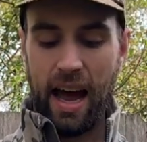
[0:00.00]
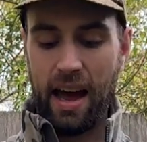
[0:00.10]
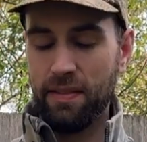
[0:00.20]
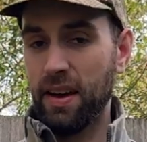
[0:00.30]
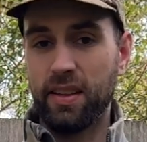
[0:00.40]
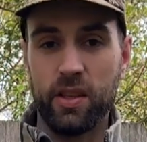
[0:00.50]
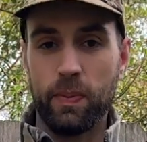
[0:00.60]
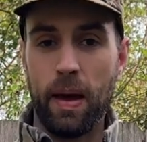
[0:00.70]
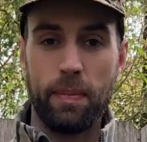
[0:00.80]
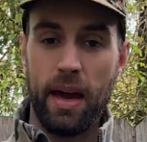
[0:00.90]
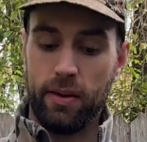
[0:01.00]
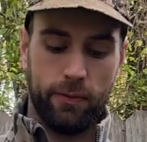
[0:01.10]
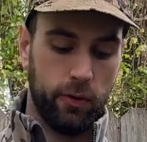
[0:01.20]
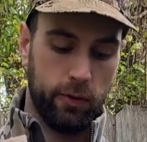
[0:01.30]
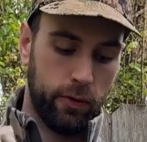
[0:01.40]
I've had this backpack
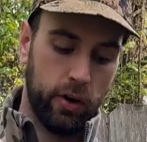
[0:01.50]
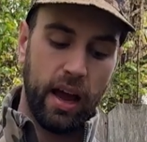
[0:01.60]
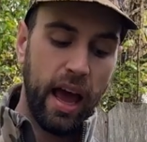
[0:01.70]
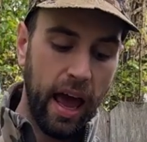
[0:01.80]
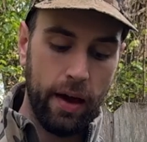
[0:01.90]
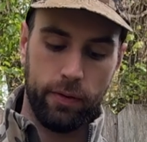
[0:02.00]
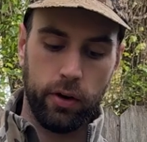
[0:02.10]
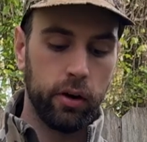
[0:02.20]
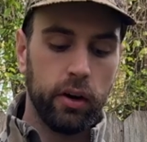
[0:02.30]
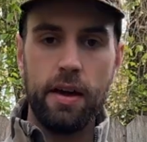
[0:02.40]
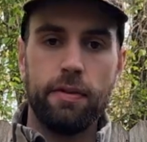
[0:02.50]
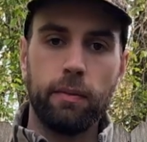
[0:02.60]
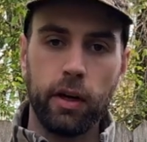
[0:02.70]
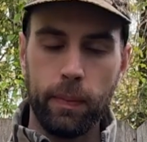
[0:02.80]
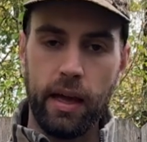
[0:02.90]
for forever. If
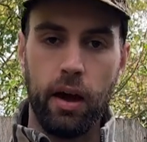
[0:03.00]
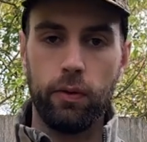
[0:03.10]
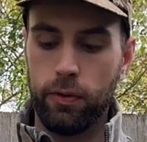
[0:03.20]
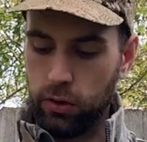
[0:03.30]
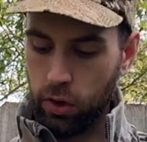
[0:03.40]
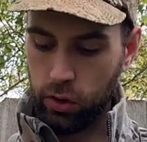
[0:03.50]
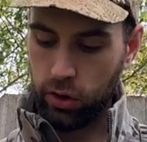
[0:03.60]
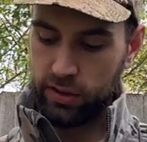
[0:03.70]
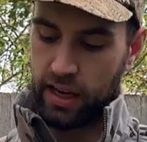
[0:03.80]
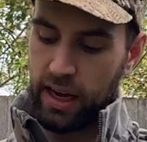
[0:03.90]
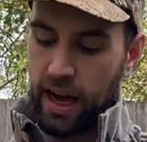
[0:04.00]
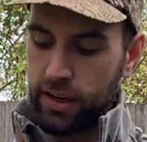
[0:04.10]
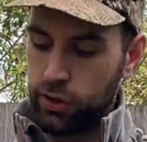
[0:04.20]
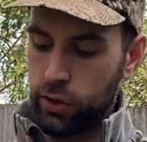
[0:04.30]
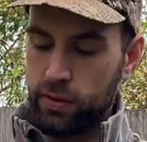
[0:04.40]
I'm gonna be out for a longer day, I
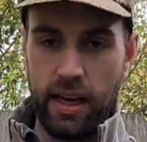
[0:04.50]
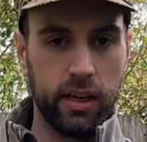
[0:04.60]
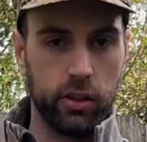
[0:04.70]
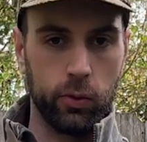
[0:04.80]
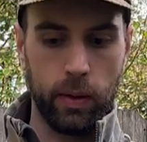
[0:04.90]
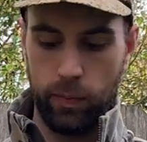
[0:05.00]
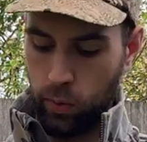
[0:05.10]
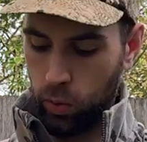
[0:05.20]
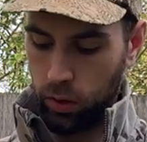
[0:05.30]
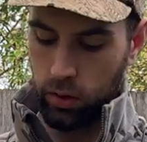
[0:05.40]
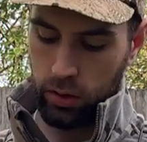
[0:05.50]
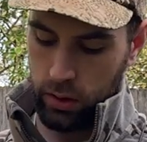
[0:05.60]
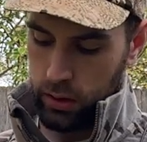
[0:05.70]
do take a little bit more